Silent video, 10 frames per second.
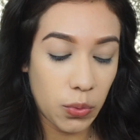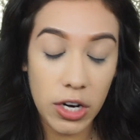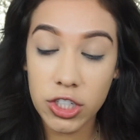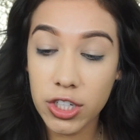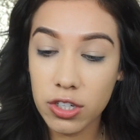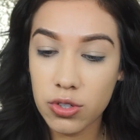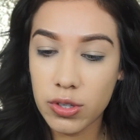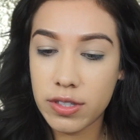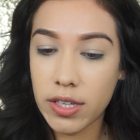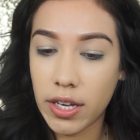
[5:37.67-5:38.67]
We're actually going to
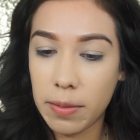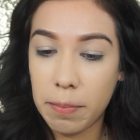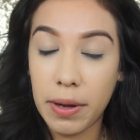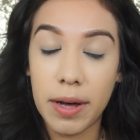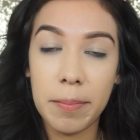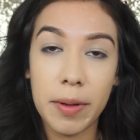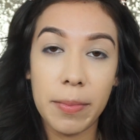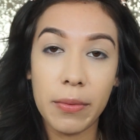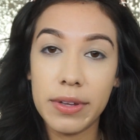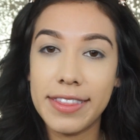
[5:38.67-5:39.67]
do a second pump,
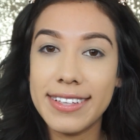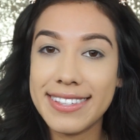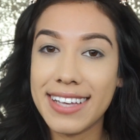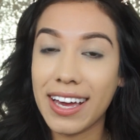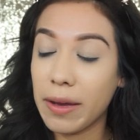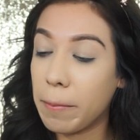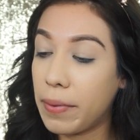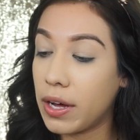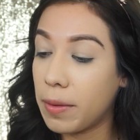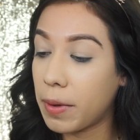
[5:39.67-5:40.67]
but with this second
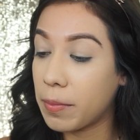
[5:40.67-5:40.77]
pump,